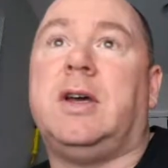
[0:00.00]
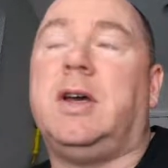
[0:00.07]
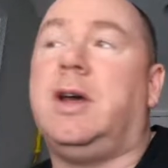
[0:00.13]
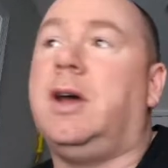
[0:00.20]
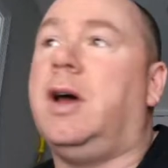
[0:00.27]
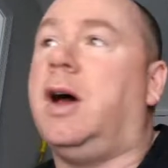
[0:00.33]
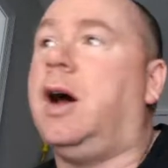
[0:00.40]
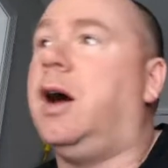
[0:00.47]

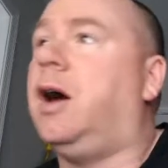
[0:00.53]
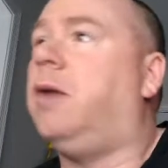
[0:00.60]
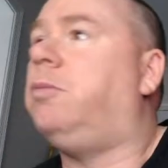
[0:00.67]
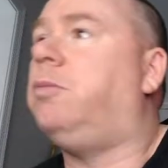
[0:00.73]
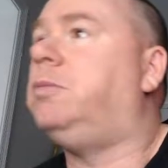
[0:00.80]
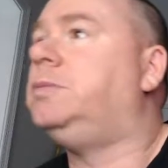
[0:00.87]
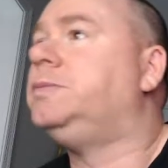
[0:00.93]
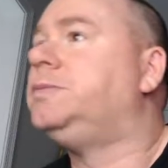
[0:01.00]
But
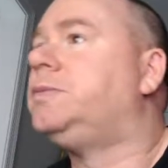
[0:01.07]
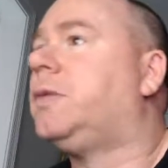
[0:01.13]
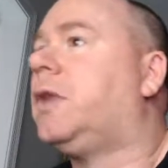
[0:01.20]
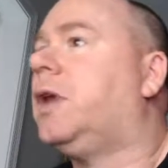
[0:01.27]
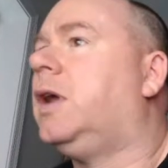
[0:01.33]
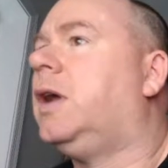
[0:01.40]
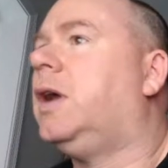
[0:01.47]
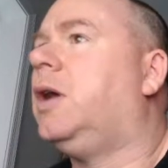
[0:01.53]

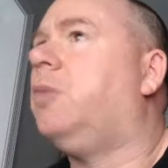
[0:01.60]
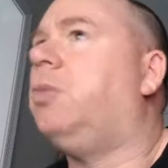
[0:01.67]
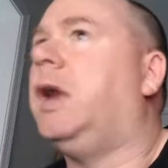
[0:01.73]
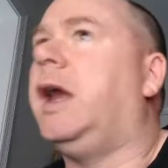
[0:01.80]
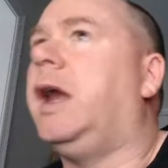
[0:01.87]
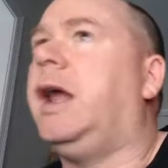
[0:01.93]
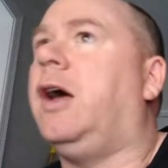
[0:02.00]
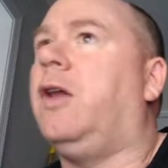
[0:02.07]
hell,